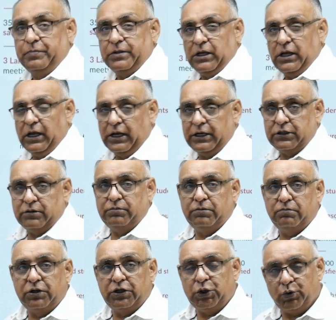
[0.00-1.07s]
At
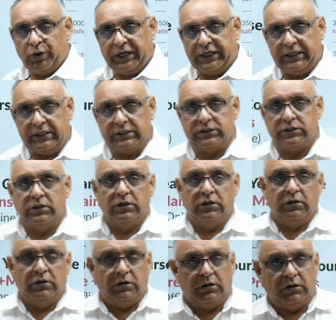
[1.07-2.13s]
Abhimanyu IS,
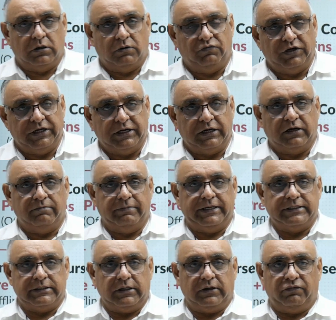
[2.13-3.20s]
we are
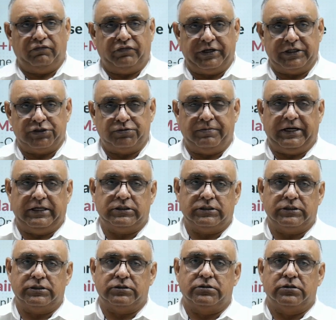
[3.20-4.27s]
commencing fresh
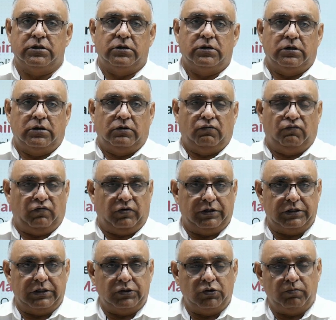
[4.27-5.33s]
batches for
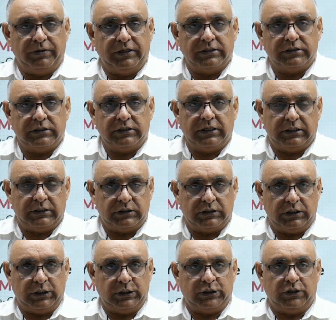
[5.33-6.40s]
the UPSC and
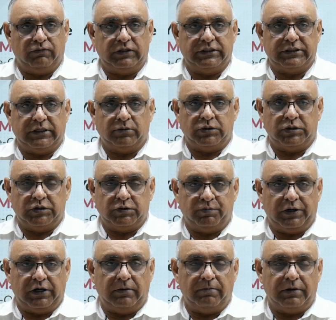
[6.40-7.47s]
state civil services
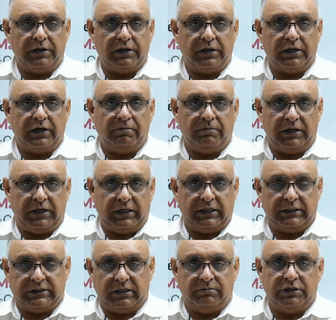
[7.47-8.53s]
preliminary and main
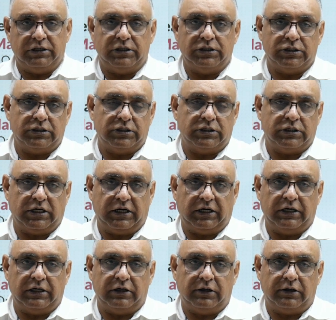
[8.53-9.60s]
examination
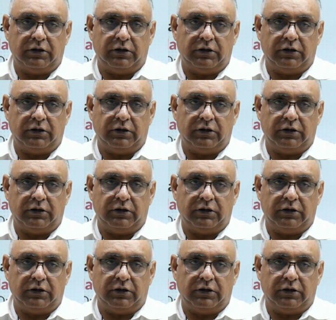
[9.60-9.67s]
targeting